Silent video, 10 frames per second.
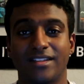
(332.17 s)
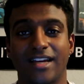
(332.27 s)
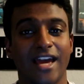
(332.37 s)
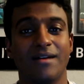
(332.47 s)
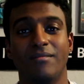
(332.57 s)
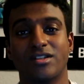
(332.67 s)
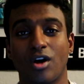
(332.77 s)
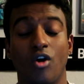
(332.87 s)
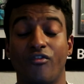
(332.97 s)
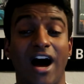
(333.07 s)
The game is
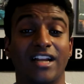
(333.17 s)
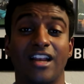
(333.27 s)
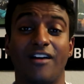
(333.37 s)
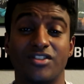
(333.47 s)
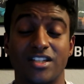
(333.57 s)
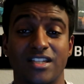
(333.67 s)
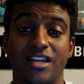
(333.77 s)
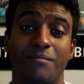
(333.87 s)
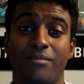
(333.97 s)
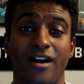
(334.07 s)
over. I'd love to
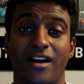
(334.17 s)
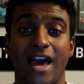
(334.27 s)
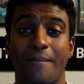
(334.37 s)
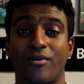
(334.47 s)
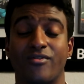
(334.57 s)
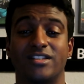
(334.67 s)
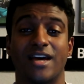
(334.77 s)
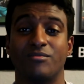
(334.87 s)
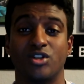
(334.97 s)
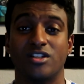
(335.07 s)
see a Kepa
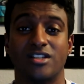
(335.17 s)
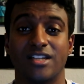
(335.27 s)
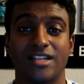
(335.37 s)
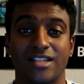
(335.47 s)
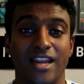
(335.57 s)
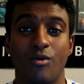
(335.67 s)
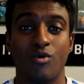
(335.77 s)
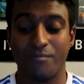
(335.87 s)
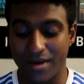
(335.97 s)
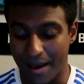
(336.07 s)
redemption season. It
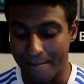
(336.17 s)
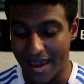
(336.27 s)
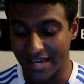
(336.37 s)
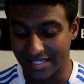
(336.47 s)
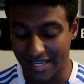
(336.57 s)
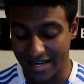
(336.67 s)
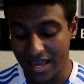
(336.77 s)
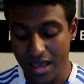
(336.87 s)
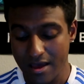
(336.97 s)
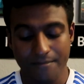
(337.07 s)
would be amazing.
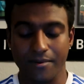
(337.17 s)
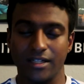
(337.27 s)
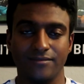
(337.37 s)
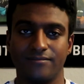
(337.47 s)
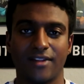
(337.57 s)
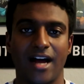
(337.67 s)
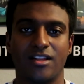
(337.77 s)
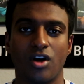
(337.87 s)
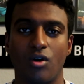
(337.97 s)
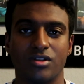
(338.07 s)
But I
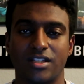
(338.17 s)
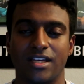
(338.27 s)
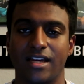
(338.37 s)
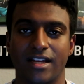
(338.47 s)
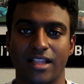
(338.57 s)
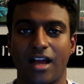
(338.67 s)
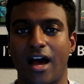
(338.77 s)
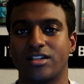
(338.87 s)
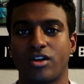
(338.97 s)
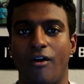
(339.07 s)
don't see it. The
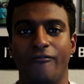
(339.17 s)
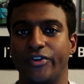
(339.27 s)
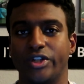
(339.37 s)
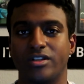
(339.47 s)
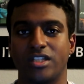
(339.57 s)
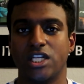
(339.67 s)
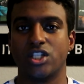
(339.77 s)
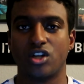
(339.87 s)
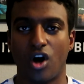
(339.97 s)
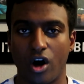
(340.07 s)
guy's confidence
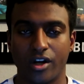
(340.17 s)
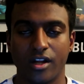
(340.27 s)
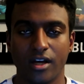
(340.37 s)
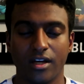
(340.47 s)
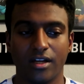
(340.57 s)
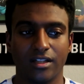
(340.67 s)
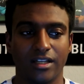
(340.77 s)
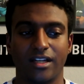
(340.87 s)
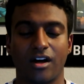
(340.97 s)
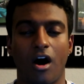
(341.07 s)
is gone.
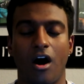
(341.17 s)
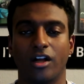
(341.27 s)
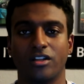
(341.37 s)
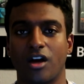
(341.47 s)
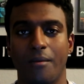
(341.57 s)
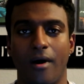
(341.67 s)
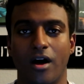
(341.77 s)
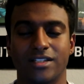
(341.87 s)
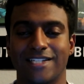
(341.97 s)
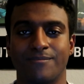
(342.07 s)
He can't
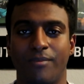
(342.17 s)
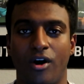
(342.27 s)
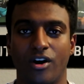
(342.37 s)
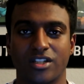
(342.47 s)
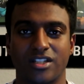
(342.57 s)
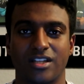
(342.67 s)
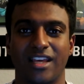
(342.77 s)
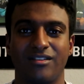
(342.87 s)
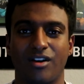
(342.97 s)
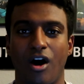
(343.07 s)
command his box.
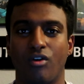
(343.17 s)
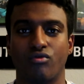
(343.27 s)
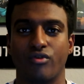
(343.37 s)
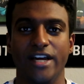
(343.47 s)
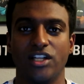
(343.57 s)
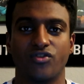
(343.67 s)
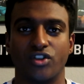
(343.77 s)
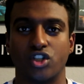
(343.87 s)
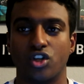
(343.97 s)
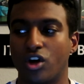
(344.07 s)
He can't reach
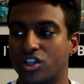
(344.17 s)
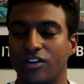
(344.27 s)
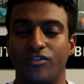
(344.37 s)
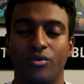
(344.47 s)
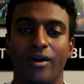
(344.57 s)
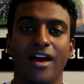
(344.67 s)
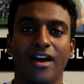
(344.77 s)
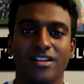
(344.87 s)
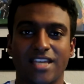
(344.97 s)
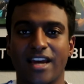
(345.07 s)
for shots. If you
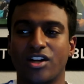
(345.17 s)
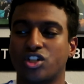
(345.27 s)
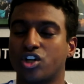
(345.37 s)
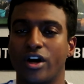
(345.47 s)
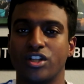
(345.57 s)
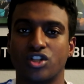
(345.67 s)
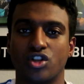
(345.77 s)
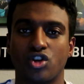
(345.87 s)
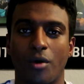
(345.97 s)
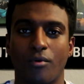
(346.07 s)
take a shot into
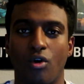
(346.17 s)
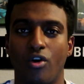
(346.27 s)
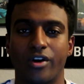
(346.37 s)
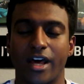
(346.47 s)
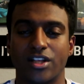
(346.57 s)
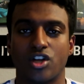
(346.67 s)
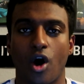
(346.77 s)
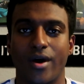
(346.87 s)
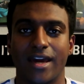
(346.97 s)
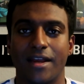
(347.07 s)
the top corner, it's
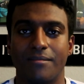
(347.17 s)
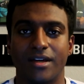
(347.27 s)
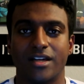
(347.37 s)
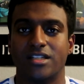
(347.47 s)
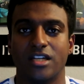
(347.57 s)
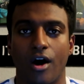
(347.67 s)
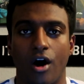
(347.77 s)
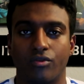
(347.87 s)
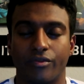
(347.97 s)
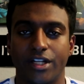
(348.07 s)
going in because he
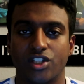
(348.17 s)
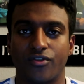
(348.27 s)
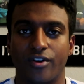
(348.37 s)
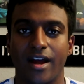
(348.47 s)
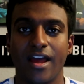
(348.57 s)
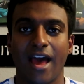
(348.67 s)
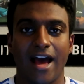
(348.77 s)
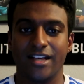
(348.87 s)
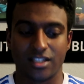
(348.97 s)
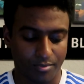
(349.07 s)
can't reach for it.
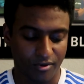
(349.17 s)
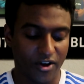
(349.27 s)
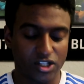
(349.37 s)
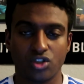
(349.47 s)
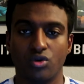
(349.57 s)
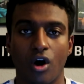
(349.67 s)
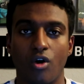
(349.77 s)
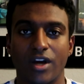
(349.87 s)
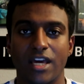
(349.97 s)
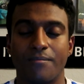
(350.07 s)
And as a professional
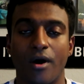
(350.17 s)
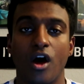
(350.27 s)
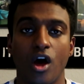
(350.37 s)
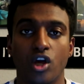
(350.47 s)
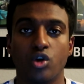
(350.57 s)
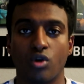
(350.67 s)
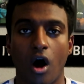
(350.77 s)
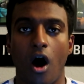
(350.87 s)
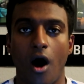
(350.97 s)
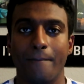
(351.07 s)
goalkeeper, you
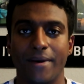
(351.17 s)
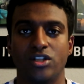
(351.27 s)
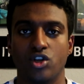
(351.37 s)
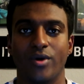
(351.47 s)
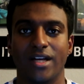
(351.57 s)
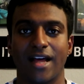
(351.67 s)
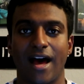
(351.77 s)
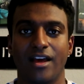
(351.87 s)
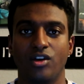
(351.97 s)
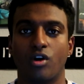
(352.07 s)
can't be doing
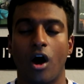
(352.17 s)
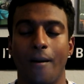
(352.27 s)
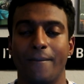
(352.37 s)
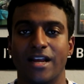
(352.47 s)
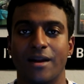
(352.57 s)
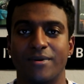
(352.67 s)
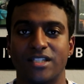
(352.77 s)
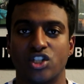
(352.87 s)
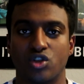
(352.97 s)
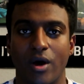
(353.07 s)
that. You can't be in a
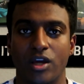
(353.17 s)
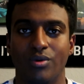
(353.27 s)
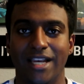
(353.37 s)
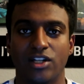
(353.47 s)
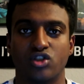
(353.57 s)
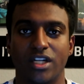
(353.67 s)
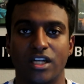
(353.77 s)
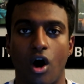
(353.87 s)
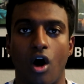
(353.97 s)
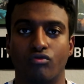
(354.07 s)
position where you literally
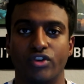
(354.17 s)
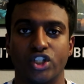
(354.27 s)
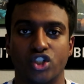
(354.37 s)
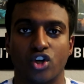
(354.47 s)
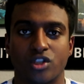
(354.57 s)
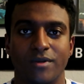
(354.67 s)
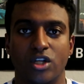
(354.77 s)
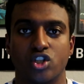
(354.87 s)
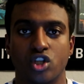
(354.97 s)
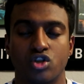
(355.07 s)
can't reach shots
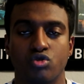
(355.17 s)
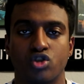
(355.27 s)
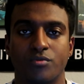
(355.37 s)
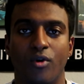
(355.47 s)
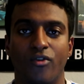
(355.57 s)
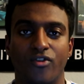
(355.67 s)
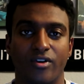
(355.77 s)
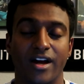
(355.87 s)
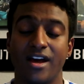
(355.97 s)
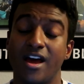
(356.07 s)
because you're too small
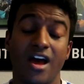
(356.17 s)
for it.